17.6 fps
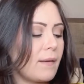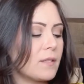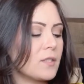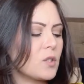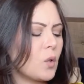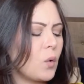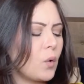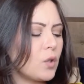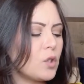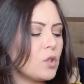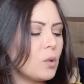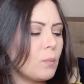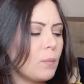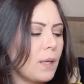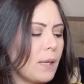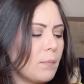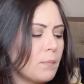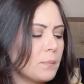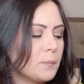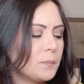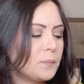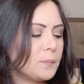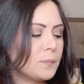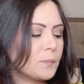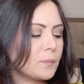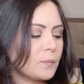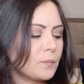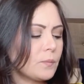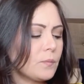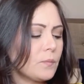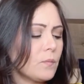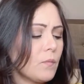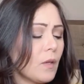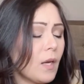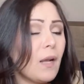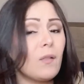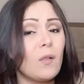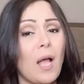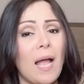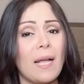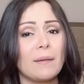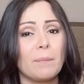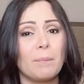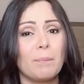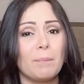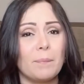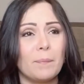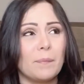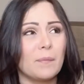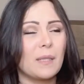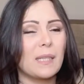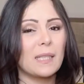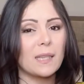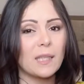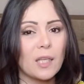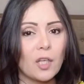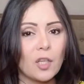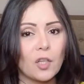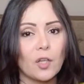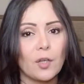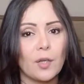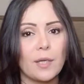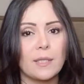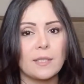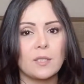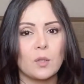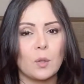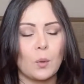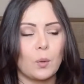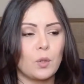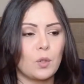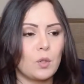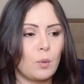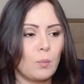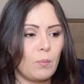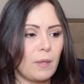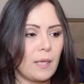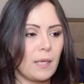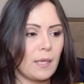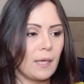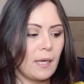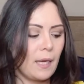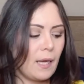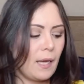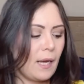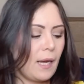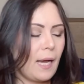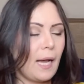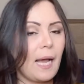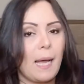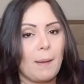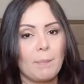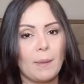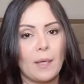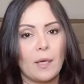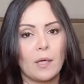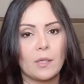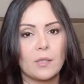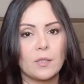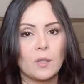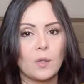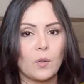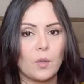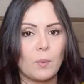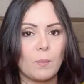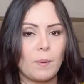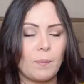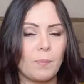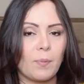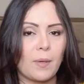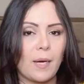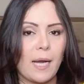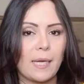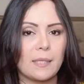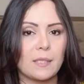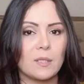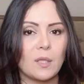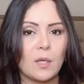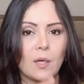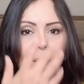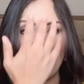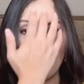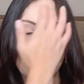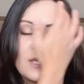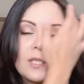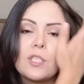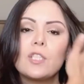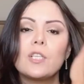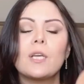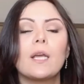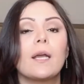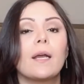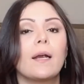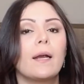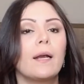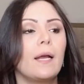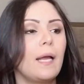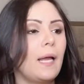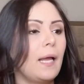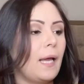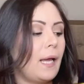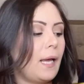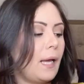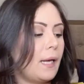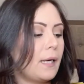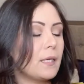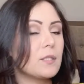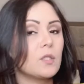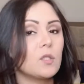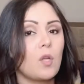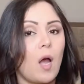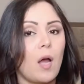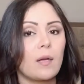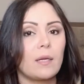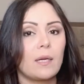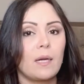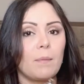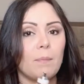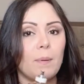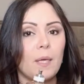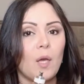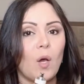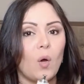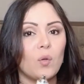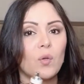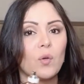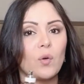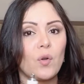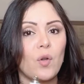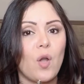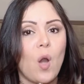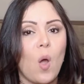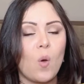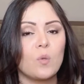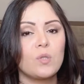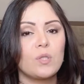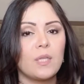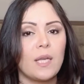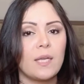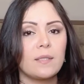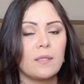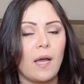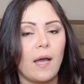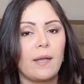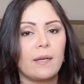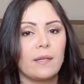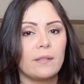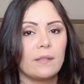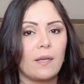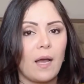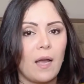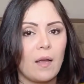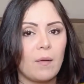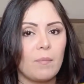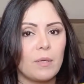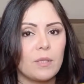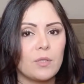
It's going to be a lot cleaner. It's going to be happier. It's going to be bright. It's going to be sheer, and it's not going to be on your nose the entire time.